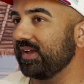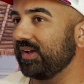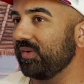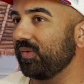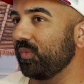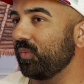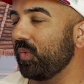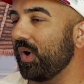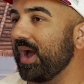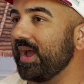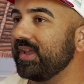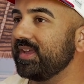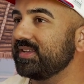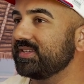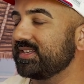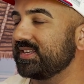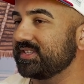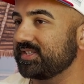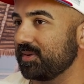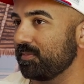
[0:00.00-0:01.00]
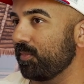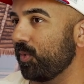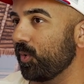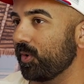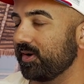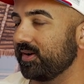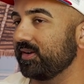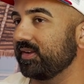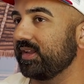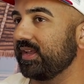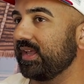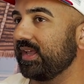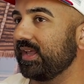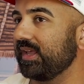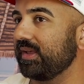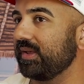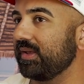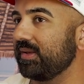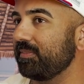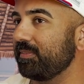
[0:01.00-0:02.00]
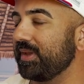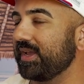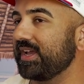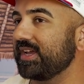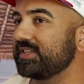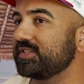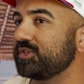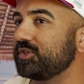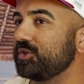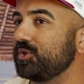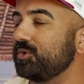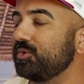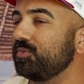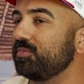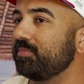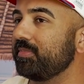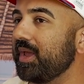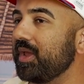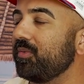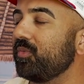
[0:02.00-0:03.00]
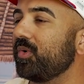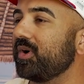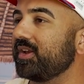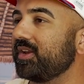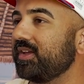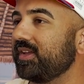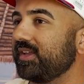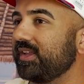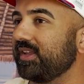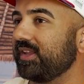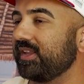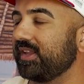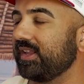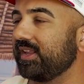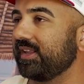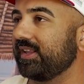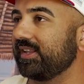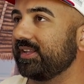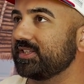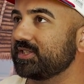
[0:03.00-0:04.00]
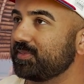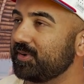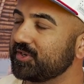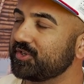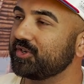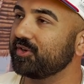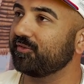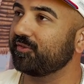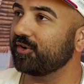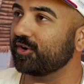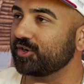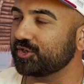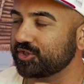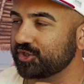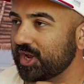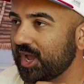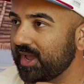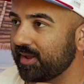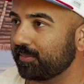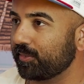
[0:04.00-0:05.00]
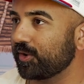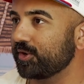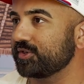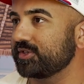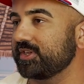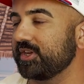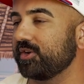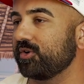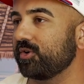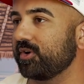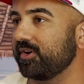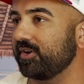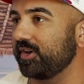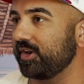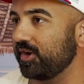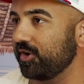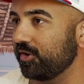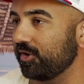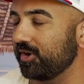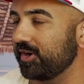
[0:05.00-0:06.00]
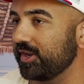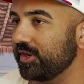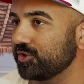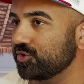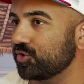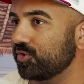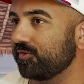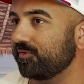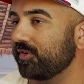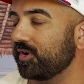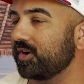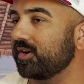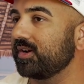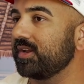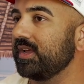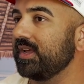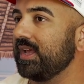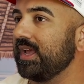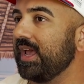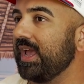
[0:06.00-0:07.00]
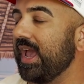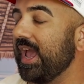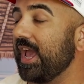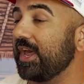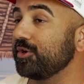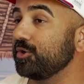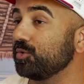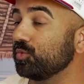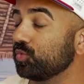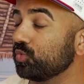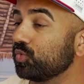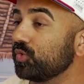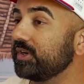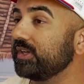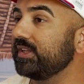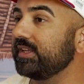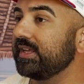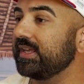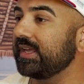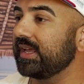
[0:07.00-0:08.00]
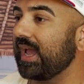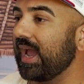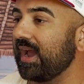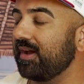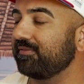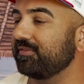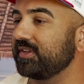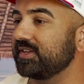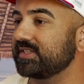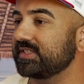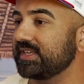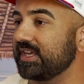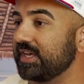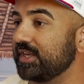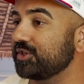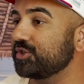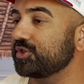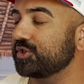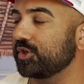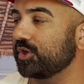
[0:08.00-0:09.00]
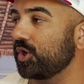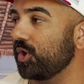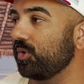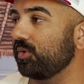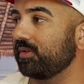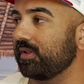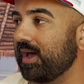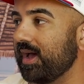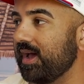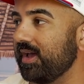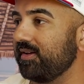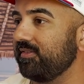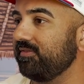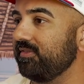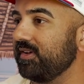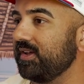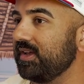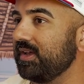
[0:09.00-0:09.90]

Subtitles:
Why is this important? Because you may want to, especially if you're a shy person or you're an introvert and you really have this itch to go live,